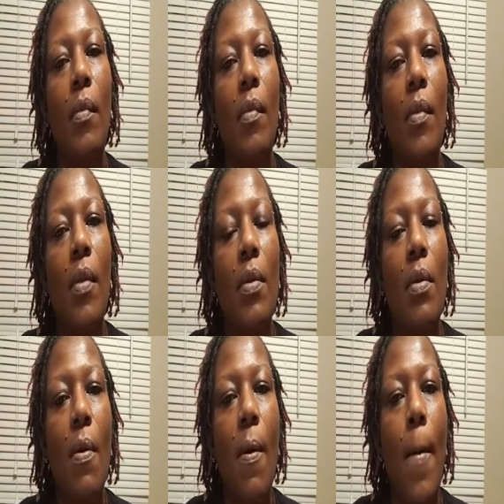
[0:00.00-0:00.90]
took him
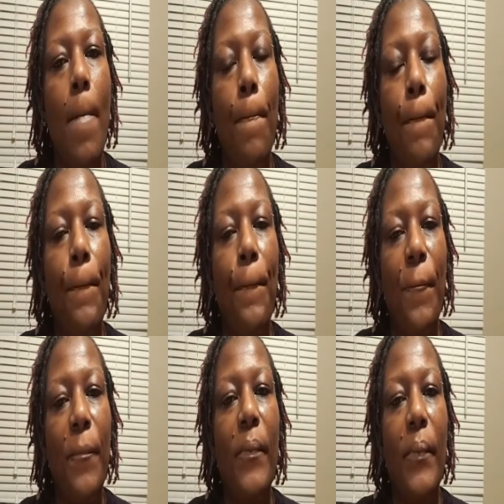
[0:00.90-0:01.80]
years to
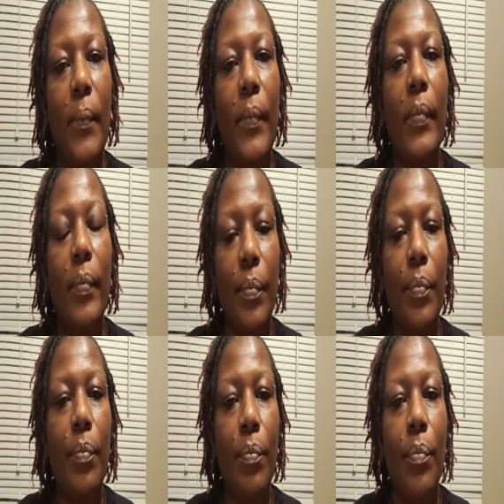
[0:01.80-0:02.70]
get to the point to where
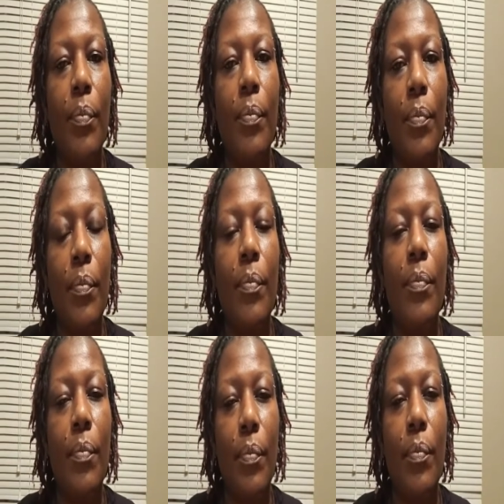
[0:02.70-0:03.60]
he wanted.
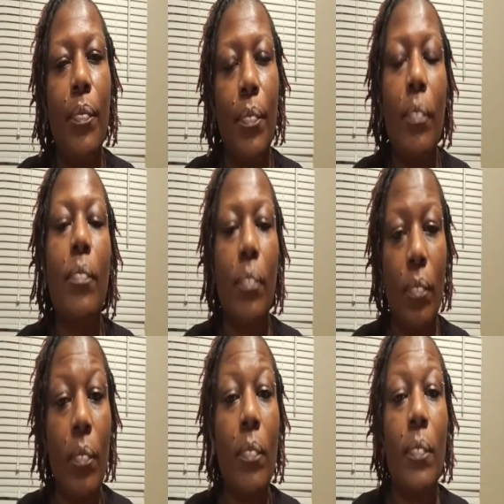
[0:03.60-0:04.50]
You know, he said
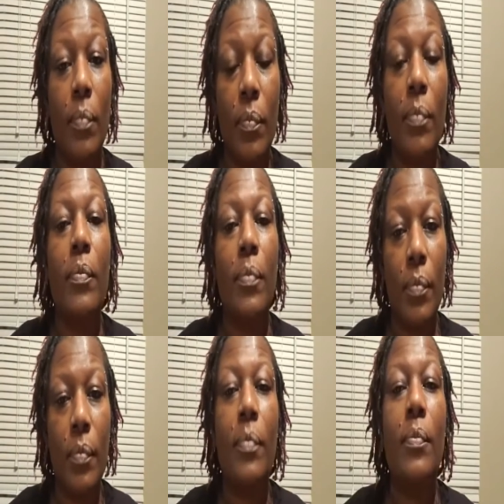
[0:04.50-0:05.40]
he would try, and then
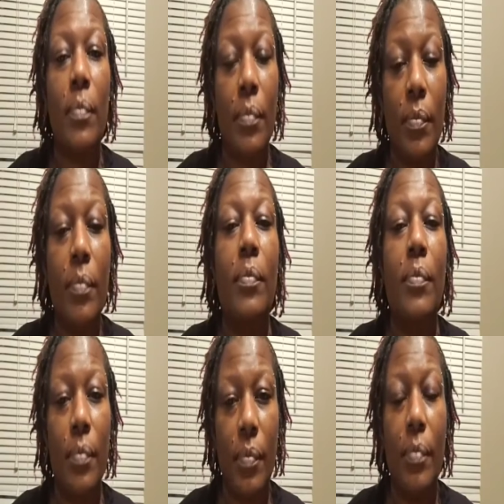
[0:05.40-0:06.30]
he would fail, then the
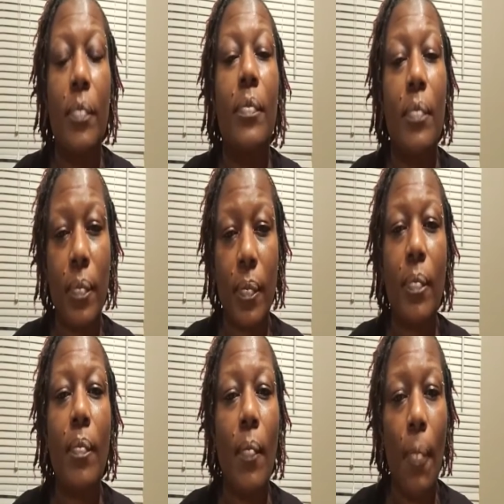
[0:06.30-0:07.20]
opportunity would present
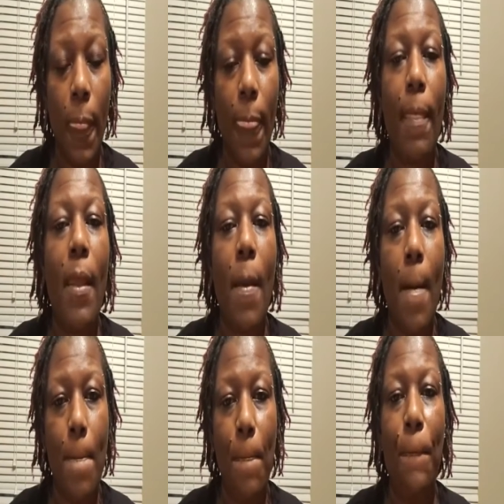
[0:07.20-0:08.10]
again. He would try, he would
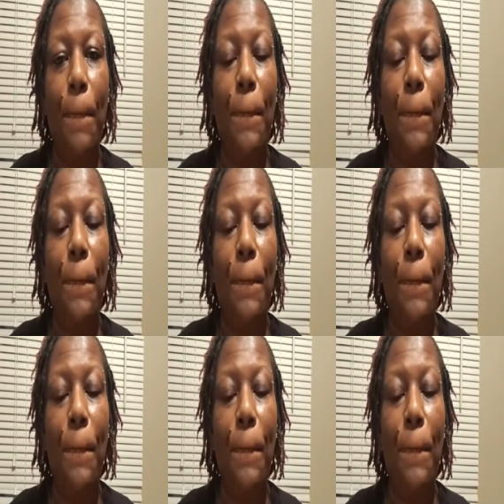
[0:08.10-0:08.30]
fail.